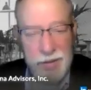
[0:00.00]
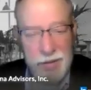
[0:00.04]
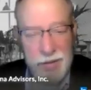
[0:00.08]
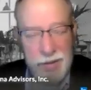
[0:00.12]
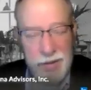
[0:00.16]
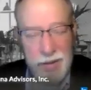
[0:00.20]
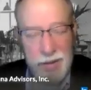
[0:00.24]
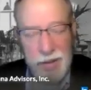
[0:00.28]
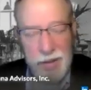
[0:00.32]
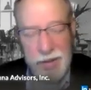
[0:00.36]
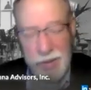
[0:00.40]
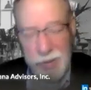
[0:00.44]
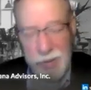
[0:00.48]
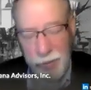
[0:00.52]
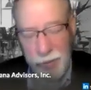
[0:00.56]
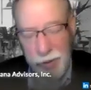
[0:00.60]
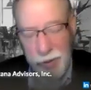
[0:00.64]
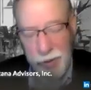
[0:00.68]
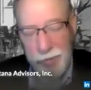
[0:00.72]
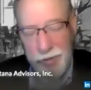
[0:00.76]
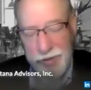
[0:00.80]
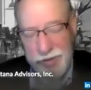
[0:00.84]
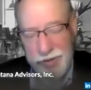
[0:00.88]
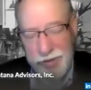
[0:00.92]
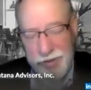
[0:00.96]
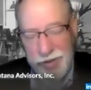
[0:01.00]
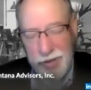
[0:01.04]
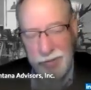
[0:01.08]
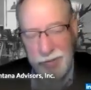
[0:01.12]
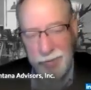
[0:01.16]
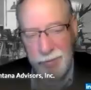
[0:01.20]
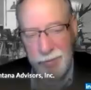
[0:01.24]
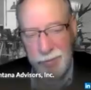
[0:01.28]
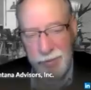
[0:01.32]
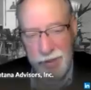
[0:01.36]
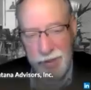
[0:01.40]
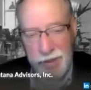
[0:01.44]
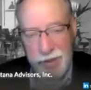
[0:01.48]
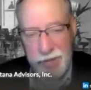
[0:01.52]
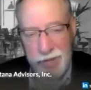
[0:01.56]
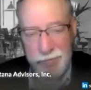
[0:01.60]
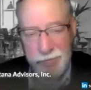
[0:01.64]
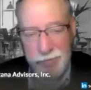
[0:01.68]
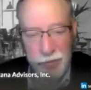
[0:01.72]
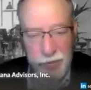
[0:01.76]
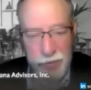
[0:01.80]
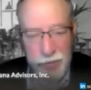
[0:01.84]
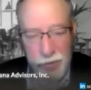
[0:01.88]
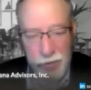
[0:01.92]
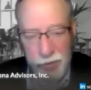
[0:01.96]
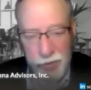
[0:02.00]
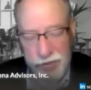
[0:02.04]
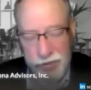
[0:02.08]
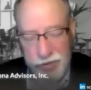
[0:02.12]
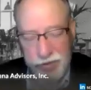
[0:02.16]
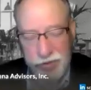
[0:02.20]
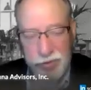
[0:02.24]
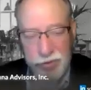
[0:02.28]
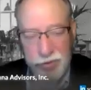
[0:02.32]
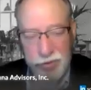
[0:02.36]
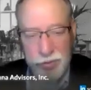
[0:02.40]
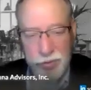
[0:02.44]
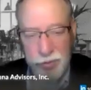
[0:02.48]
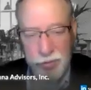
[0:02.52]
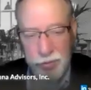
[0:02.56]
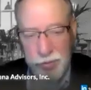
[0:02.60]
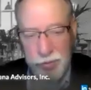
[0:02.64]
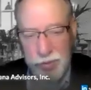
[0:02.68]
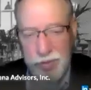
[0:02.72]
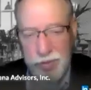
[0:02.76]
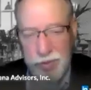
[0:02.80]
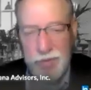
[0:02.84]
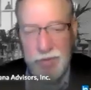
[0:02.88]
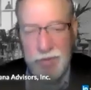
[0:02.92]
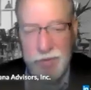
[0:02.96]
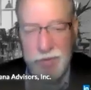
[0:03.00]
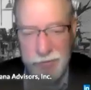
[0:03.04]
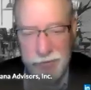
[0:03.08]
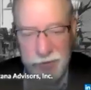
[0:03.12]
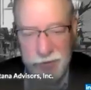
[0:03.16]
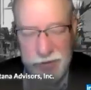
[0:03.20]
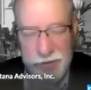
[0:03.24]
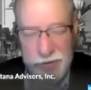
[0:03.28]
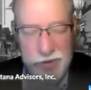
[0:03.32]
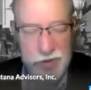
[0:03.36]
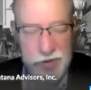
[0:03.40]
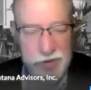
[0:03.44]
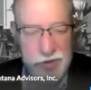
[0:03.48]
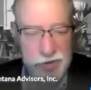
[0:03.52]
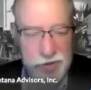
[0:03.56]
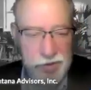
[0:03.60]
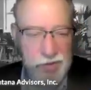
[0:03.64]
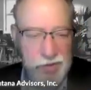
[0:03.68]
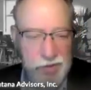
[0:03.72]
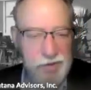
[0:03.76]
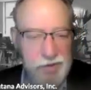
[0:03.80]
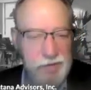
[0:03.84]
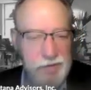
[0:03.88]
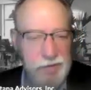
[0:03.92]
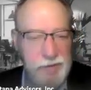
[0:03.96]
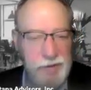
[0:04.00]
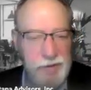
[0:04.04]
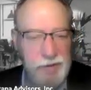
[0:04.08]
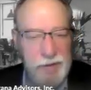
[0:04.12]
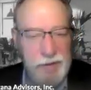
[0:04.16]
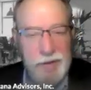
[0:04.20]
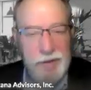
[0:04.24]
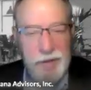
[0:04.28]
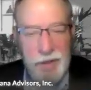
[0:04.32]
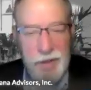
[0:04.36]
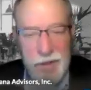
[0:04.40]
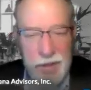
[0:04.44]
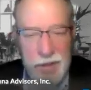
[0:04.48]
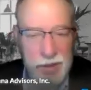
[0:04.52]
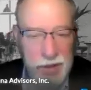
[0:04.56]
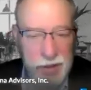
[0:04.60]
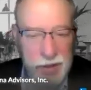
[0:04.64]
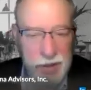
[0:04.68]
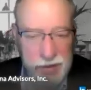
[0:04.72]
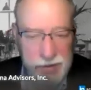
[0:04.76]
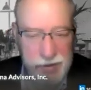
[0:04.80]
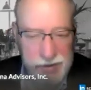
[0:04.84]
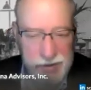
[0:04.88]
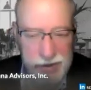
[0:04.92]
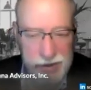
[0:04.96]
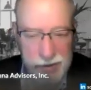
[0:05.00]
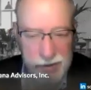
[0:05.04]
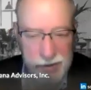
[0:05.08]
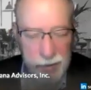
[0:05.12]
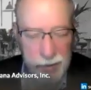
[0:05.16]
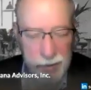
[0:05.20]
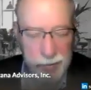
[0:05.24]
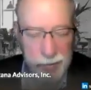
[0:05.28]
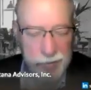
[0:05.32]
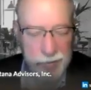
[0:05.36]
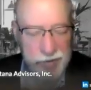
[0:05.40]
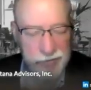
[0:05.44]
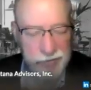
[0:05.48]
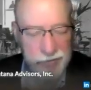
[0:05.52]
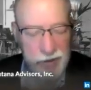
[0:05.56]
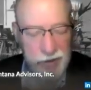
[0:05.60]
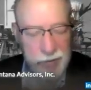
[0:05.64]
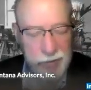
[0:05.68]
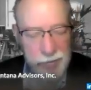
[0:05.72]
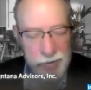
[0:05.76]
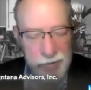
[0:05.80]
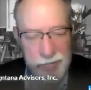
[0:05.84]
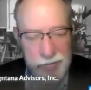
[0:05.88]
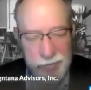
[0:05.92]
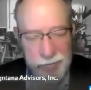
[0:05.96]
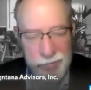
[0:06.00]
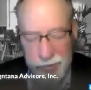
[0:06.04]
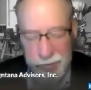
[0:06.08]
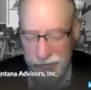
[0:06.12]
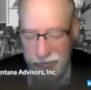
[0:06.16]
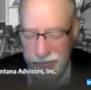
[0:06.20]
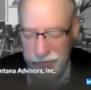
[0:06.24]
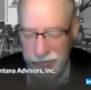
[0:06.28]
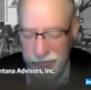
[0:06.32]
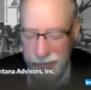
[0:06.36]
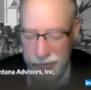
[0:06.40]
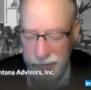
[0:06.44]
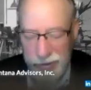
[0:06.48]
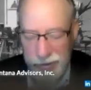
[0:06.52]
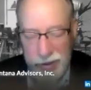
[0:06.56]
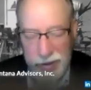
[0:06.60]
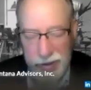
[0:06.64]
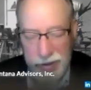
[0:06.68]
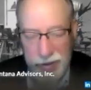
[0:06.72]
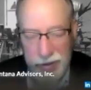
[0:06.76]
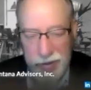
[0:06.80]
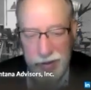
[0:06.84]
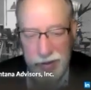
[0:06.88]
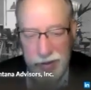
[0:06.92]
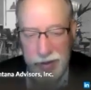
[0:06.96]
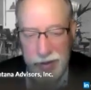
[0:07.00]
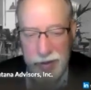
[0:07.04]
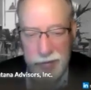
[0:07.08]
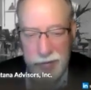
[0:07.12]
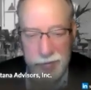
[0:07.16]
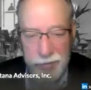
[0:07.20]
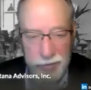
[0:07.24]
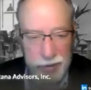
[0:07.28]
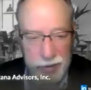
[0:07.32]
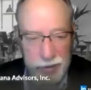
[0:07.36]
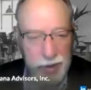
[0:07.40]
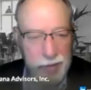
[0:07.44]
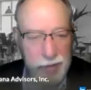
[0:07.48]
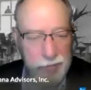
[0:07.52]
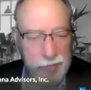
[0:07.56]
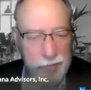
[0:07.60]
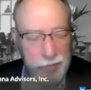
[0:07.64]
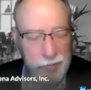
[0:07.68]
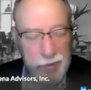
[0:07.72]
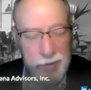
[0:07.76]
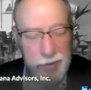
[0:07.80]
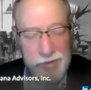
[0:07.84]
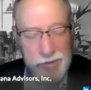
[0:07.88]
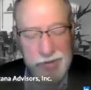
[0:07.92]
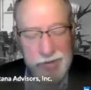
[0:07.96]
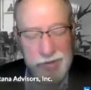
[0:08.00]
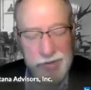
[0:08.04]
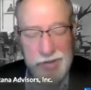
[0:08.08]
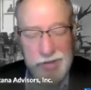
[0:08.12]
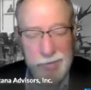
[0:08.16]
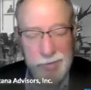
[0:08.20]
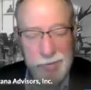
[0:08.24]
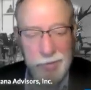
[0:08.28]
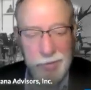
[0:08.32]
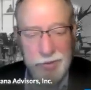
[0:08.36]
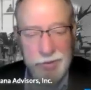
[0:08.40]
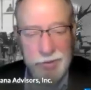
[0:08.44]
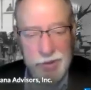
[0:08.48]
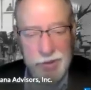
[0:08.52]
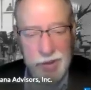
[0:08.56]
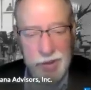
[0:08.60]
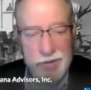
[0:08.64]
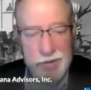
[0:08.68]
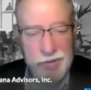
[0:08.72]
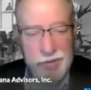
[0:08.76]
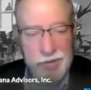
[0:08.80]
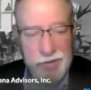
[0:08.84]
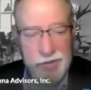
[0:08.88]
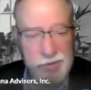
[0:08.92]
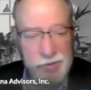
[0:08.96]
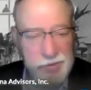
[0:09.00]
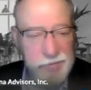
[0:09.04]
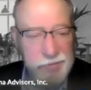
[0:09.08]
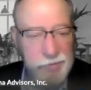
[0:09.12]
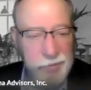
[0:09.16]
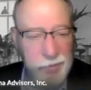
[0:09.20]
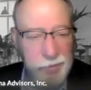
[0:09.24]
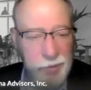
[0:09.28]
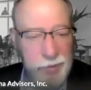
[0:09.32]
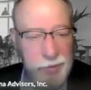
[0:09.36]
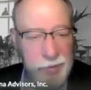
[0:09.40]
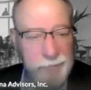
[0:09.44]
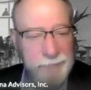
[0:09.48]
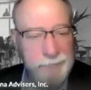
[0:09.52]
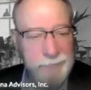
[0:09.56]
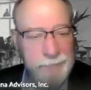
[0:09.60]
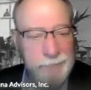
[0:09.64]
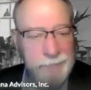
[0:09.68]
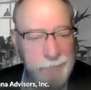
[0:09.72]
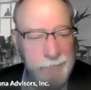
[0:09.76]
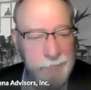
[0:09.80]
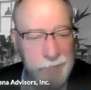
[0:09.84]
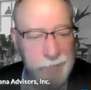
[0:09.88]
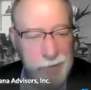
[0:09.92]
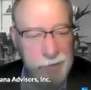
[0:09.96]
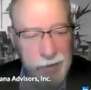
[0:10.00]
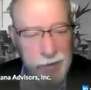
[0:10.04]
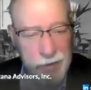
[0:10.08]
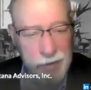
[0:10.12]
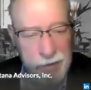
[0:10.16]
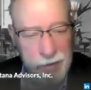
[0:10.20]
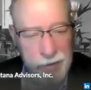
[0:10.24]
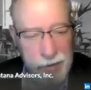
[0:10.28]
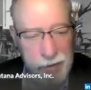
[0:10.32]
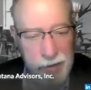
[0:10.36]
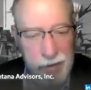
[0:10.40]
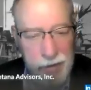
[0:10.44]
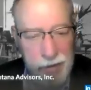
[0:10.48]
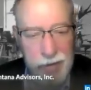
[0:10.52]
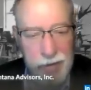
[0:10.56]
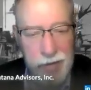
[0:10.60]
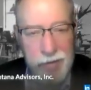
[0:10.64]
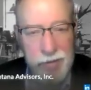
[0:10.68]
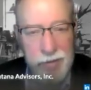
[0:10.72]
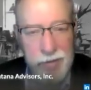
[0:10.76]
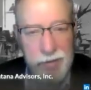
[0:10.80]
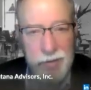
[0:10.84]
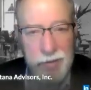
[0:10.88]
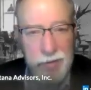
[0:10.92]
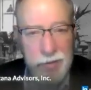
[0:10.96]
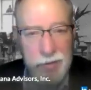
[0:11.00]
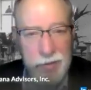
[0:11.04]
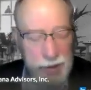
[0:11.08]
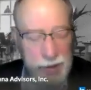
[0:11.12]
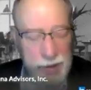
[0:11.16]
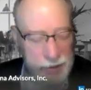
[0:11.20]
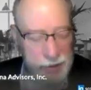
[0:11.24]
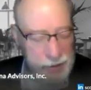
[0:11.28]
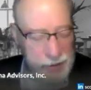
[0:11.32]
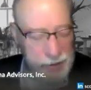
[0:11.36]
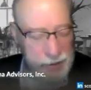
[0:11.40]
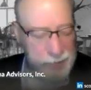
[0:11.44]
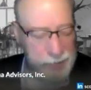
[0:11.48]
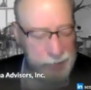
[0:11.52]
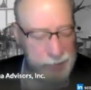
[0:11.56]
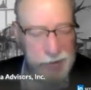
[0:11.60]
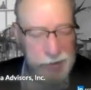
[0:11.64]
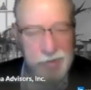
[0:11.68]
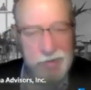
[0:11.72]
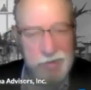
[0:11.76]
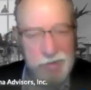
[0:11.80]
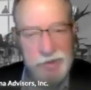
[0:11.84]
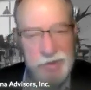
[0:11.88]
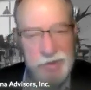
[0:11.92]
And they were able to set up a plan for those 2 physicians and set them up with a defined benefit plan, and they got rather sizable deductions for it. All right, next page.